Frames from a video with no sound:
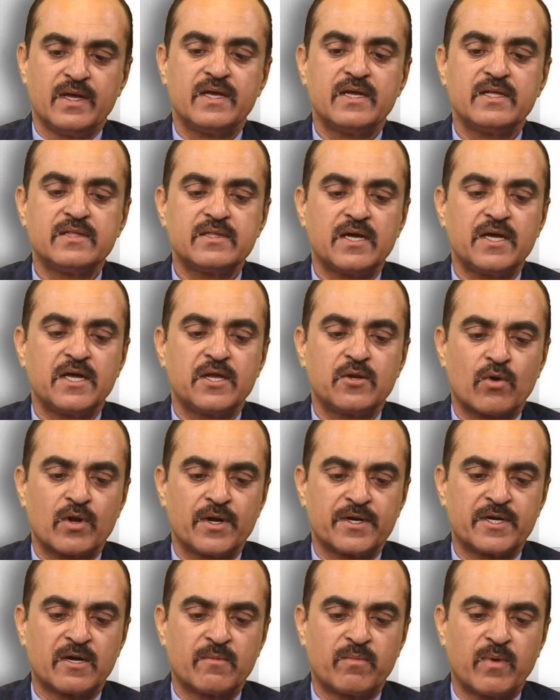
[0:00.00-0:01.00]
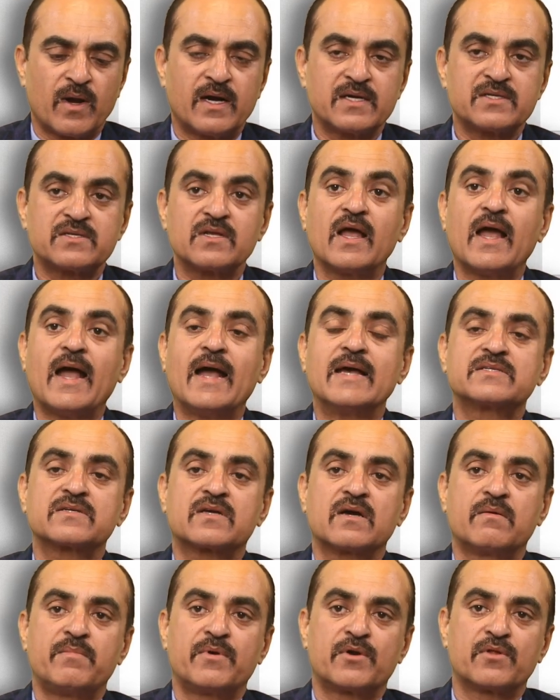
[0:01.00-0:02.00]
in the inoculated plants as
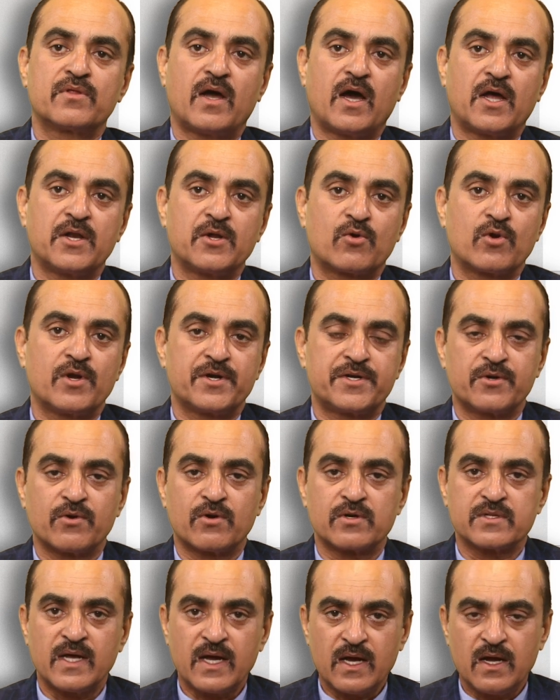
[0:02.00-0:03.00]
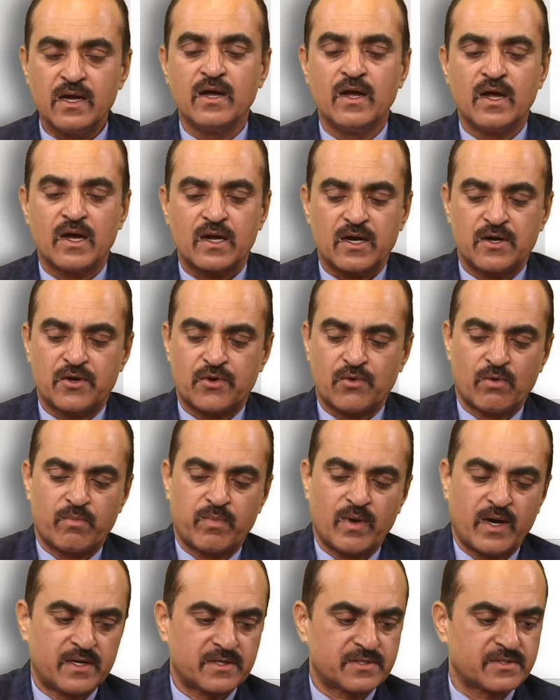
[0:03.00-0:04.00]
compared to the uninoculated or the controlled
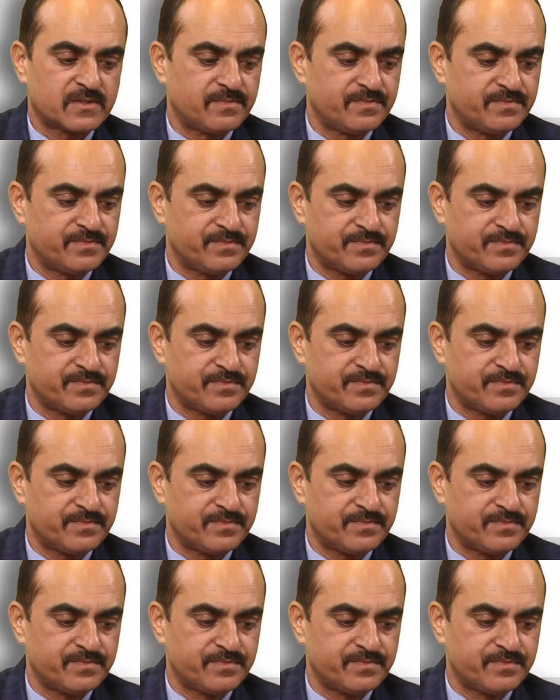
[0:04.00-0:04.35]
plants.